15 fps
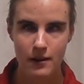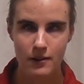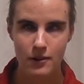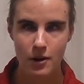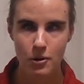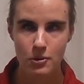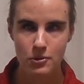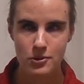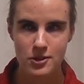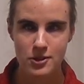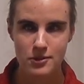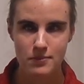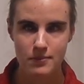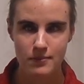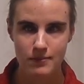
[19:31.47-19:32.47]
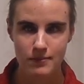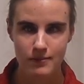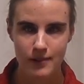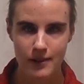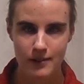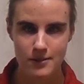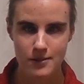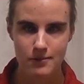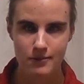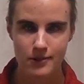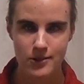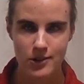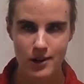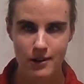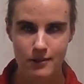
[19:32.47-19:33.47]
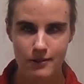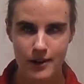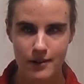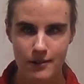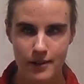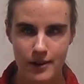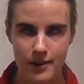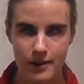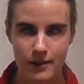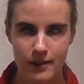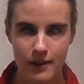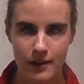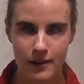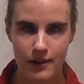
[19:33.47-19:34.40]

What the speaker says: roads which are very,